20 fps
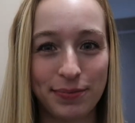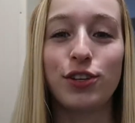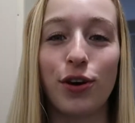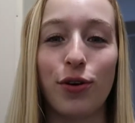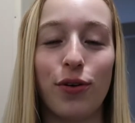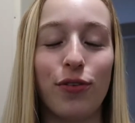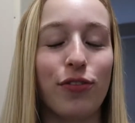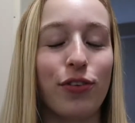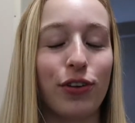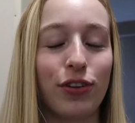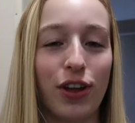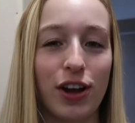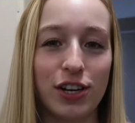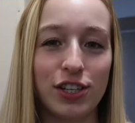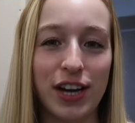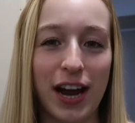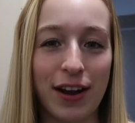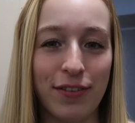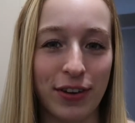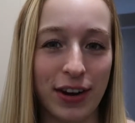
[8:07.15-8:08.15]
So for
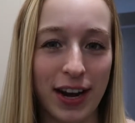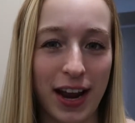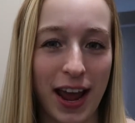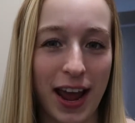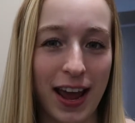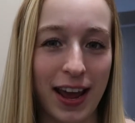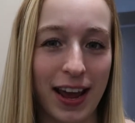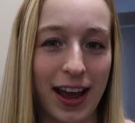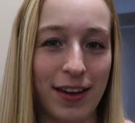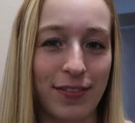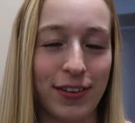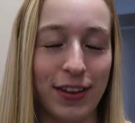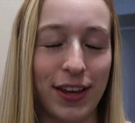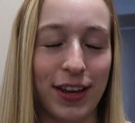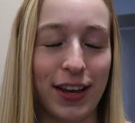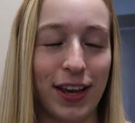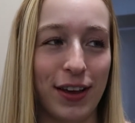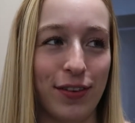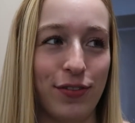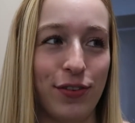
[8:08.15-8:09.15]
lunch every day, I feel
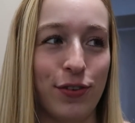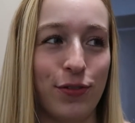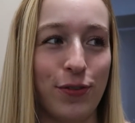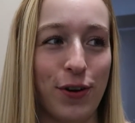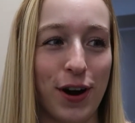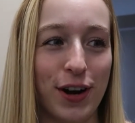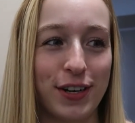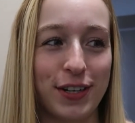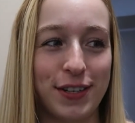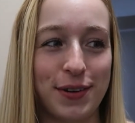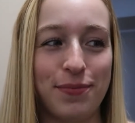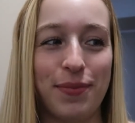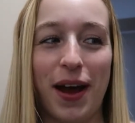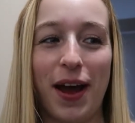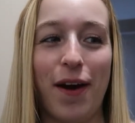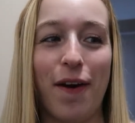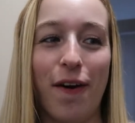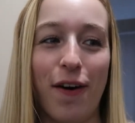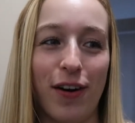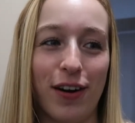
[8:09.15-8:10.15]
like if you watch
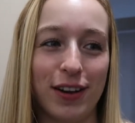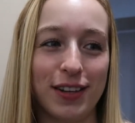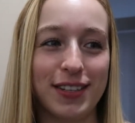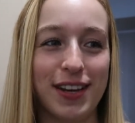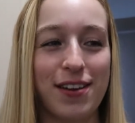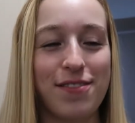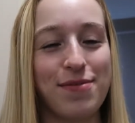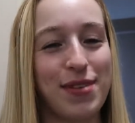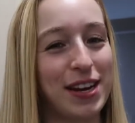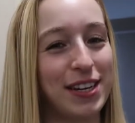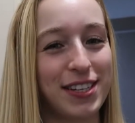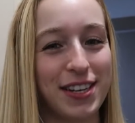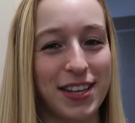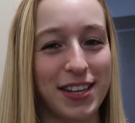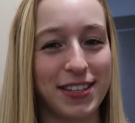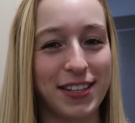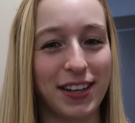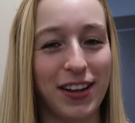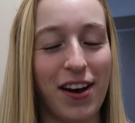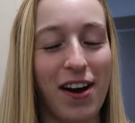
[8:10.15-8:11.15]
my hauls, I've mentioned
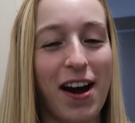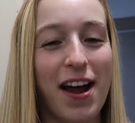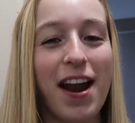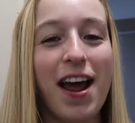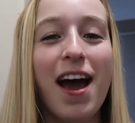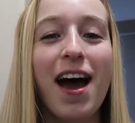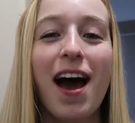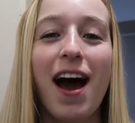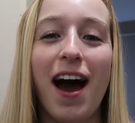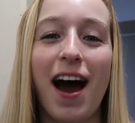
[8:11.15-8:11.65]
this a lot,